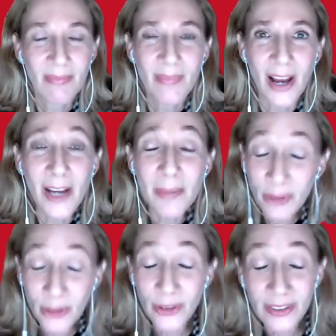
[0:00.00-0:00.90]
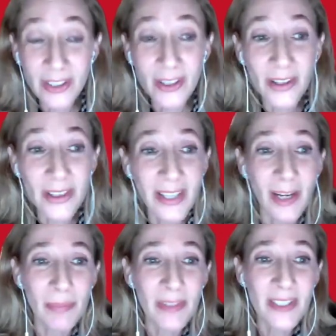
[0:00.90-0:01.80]
I'm currently on the
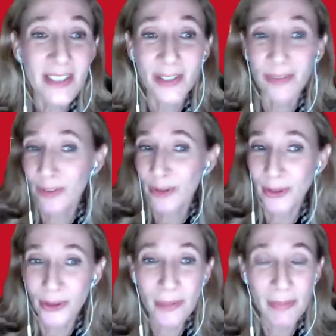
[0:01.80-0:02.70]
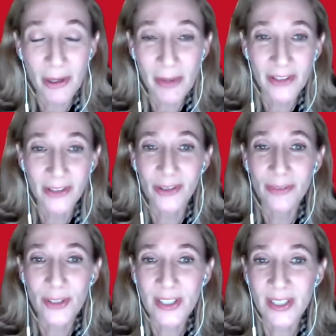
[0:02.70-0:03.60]
campus of Loyola Marymount
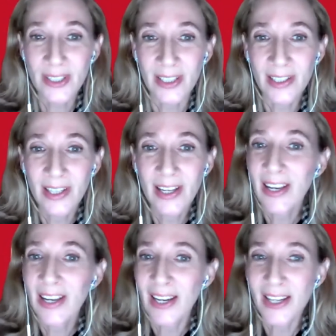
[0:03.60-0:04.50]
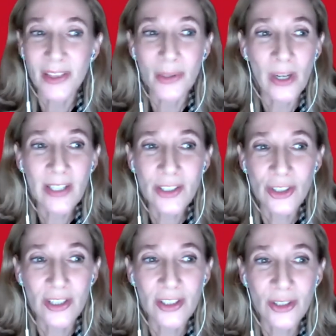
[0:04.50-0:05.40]
University in the
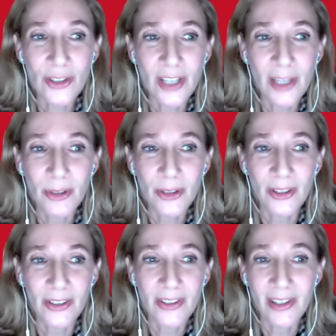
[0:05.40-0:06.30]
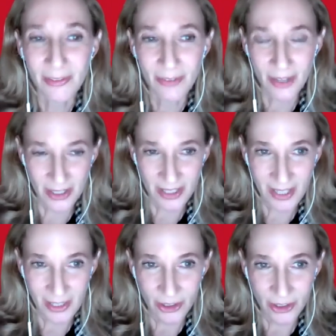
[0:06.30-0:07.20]
Westchester neighborhood of Los
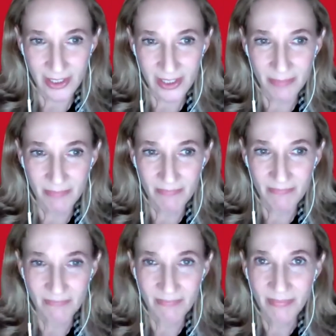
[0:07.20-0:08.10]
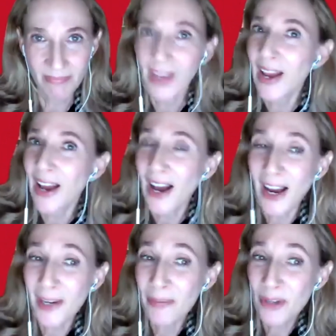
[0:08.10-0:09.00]
Angeles. I
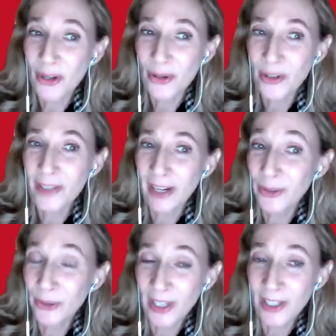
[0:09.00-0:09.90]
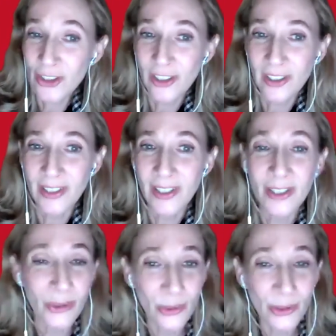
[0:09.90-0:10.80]
am noting my location in
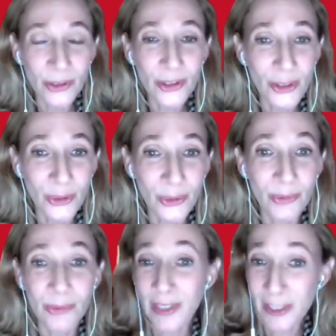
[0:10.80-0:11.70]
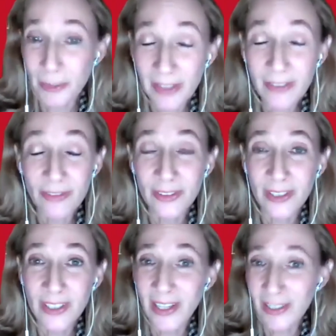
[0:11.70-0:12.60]
order to
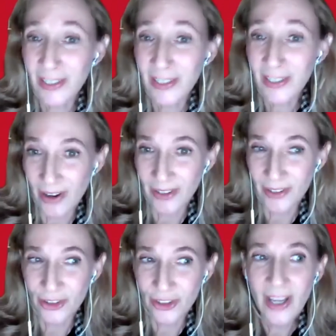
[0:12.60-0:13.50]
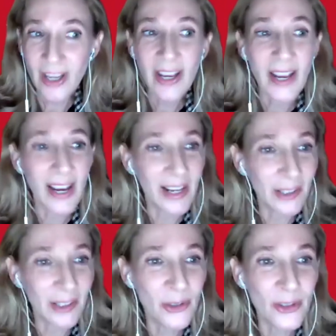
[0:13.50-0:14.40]
respectfully acknowledge
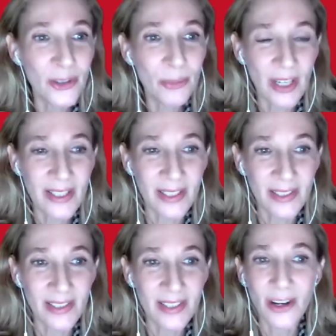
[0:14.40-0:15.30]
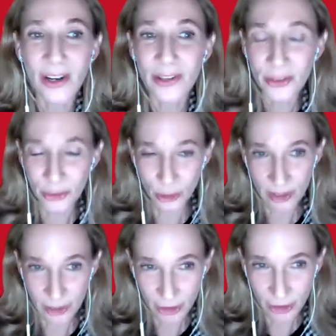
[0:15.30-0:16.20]
LMU's presence on the
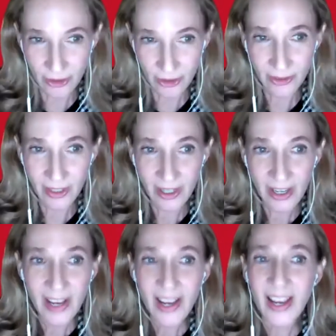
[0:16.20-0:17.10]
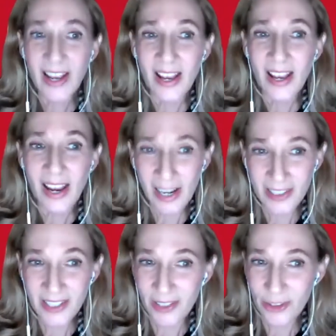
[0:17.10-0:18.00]
traditional
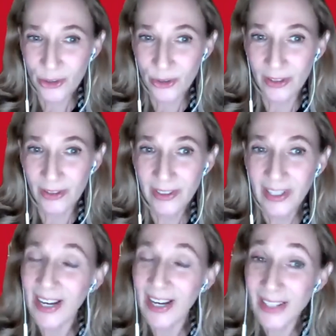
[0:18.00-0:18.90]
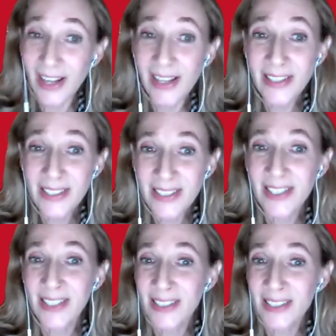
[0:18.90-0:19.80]
ancestral, and
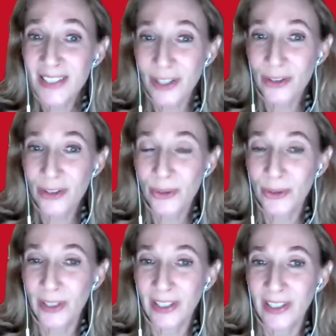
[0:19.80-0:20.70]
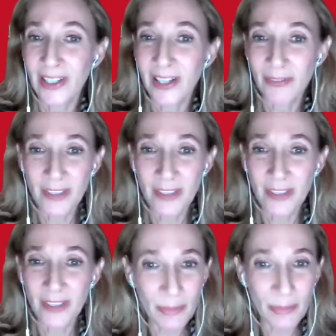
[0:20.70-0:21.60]
unceded territory of the
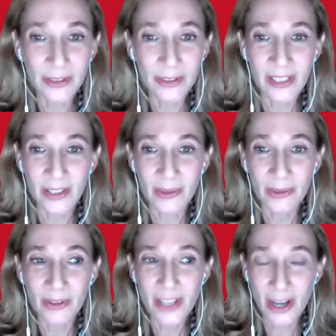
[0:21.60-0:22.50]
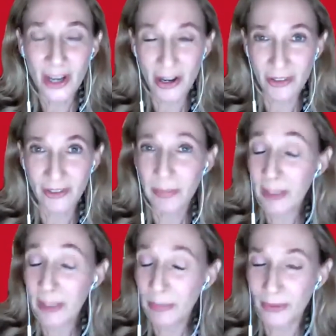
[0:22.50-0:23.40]
Gabrielino Tongva
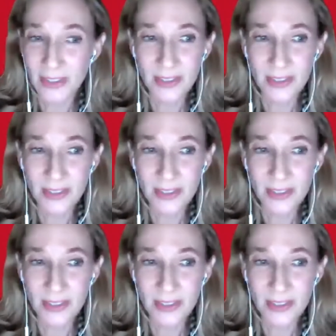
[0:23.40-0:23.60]
peoples.